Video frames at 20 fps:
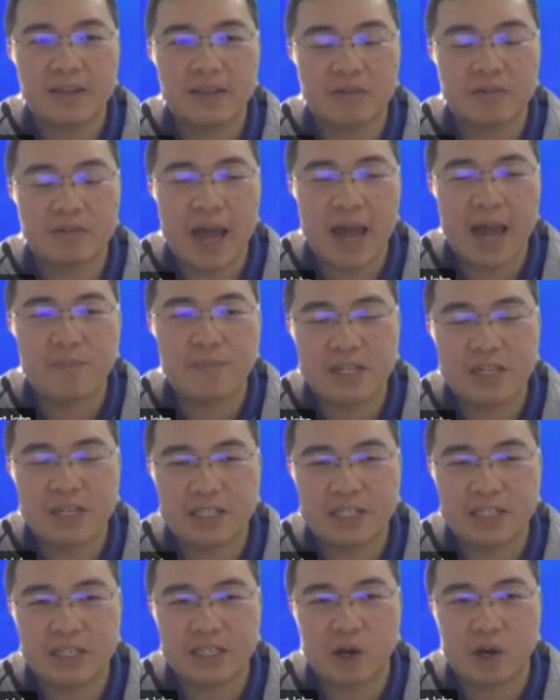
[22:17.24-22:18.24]

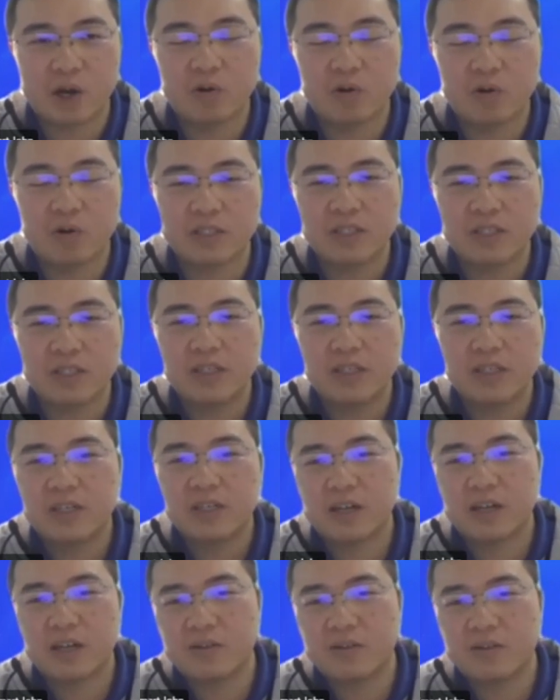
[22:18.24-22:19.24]
IBC code
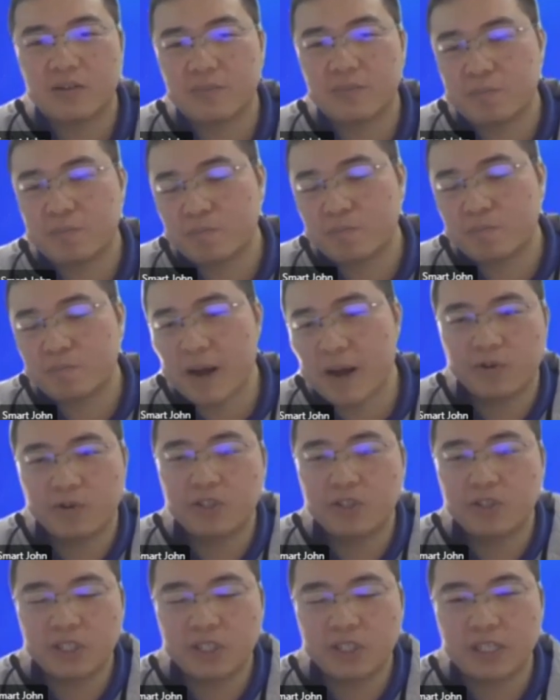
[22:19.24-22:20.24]

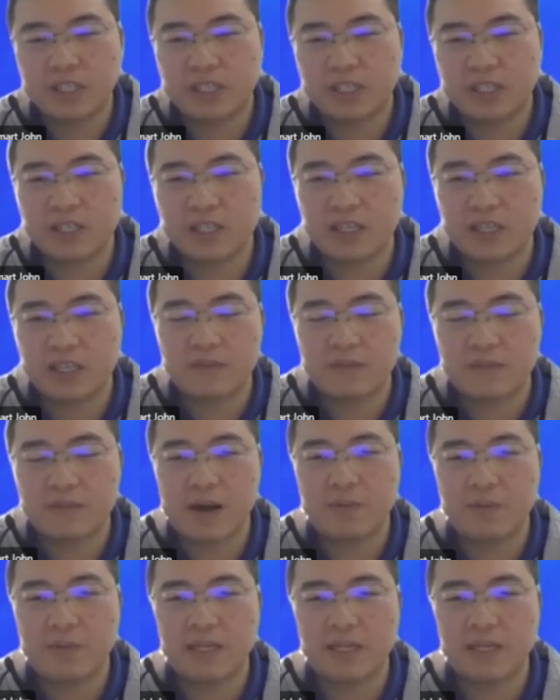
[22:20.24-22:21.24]
published in the
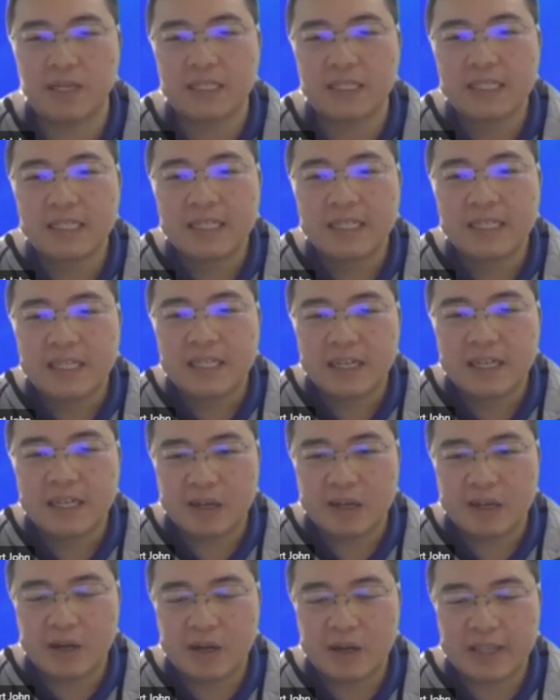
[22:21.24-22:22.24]
public,
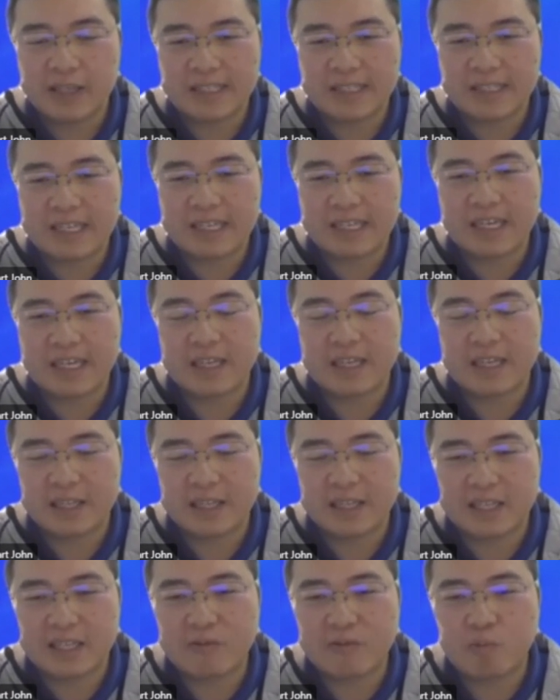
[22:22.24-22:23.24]

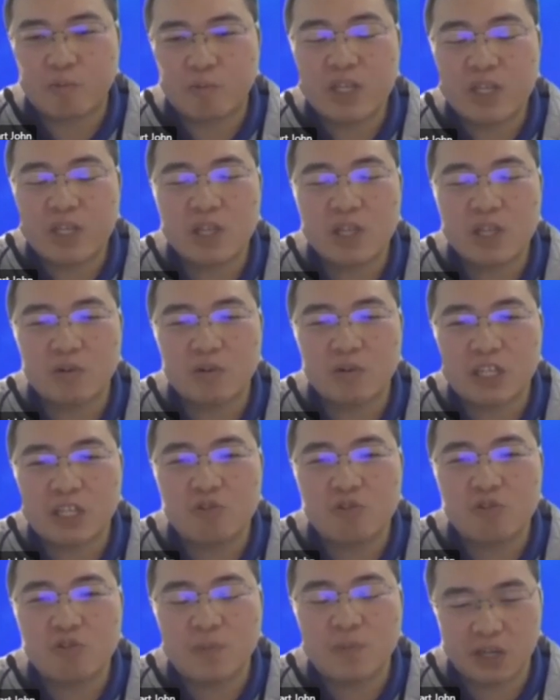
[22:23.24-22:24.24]
the wind
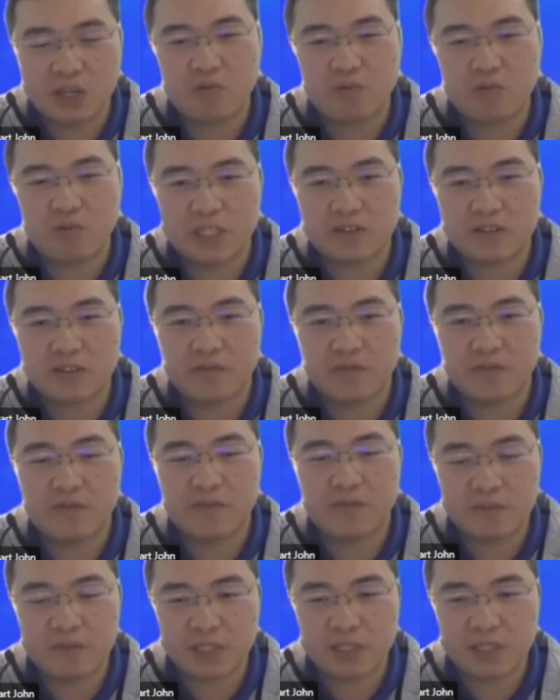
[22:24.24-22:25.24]
load need to be increased
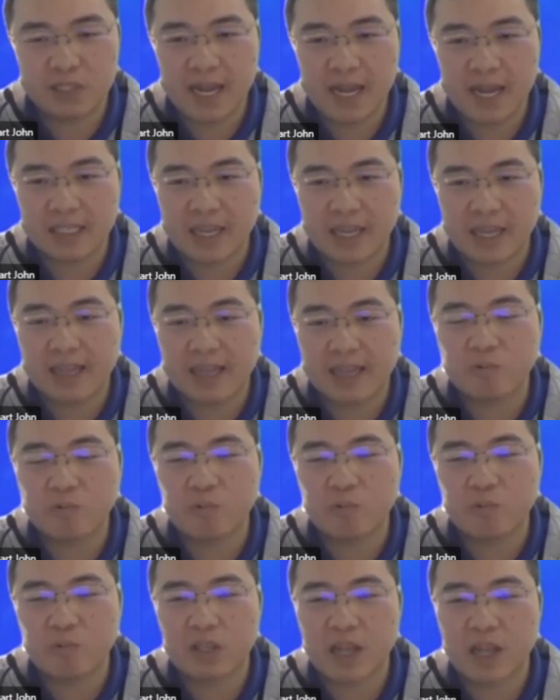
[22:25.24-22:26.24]
15%,
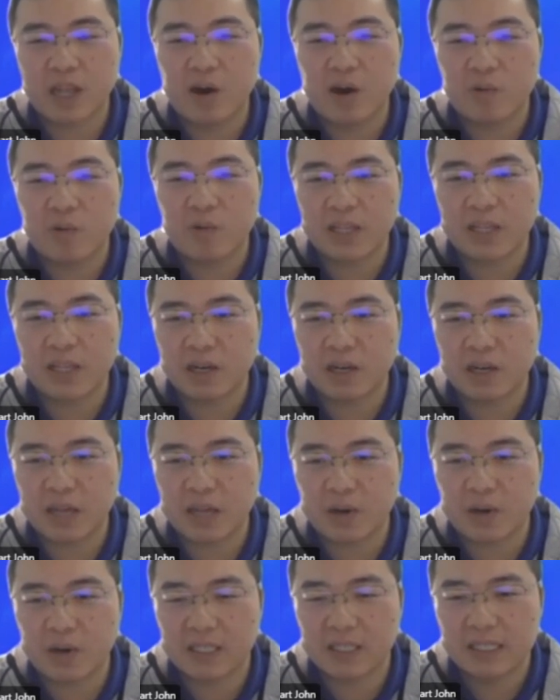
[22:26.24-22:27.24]
and we are
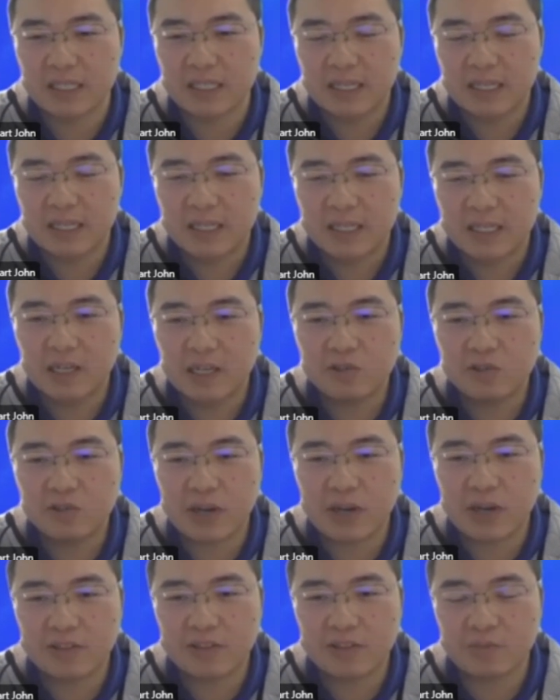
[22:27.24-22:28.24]
talking about not
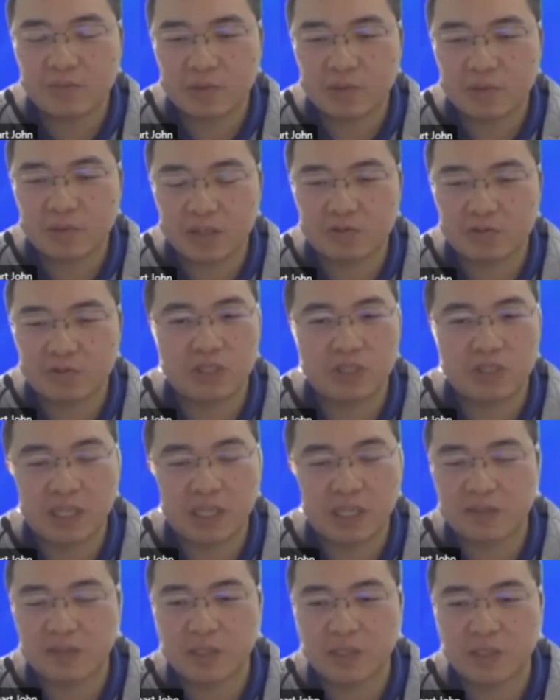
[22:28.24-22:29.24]

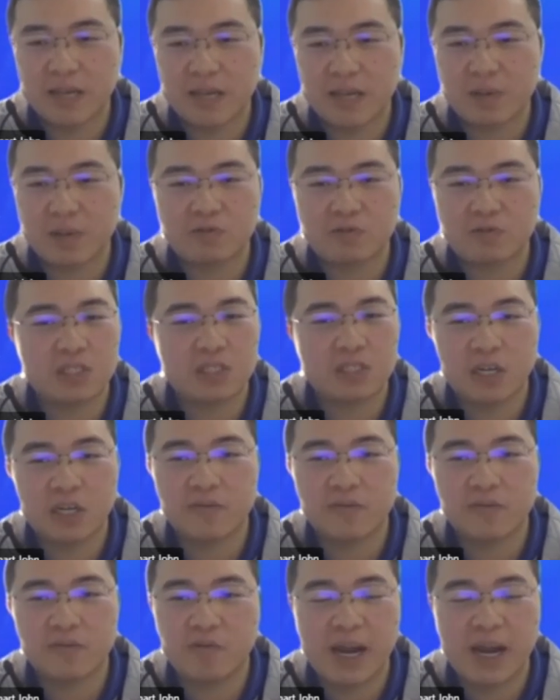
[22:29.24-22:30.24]
3,000%, but
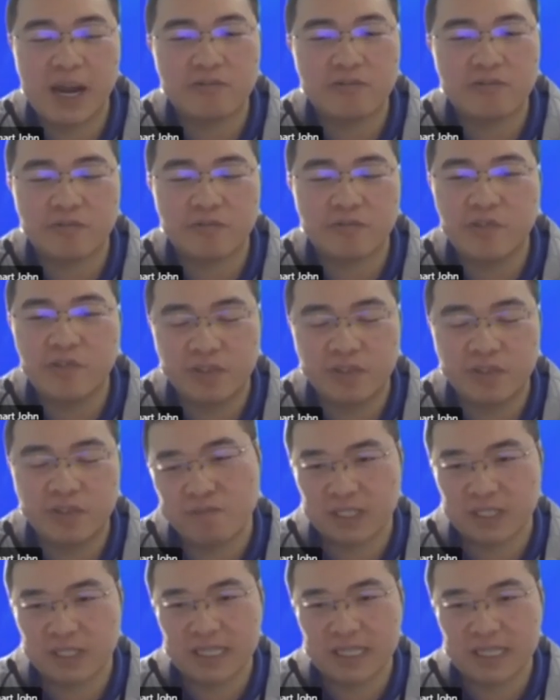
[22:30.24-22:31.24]

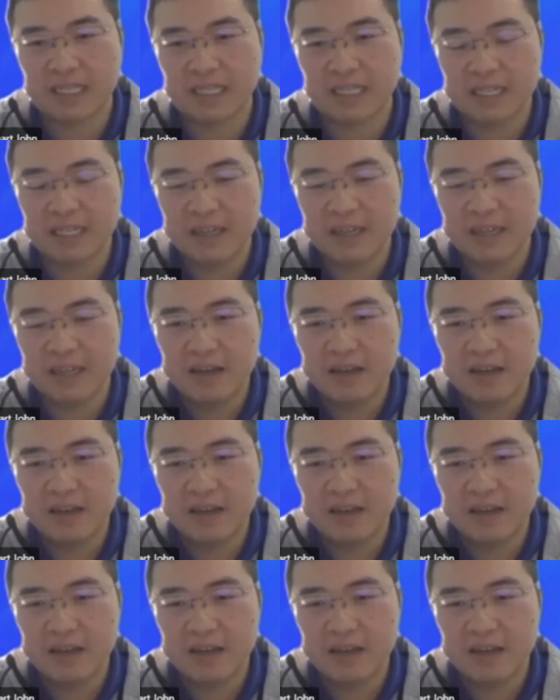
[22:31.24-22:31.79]
3,415%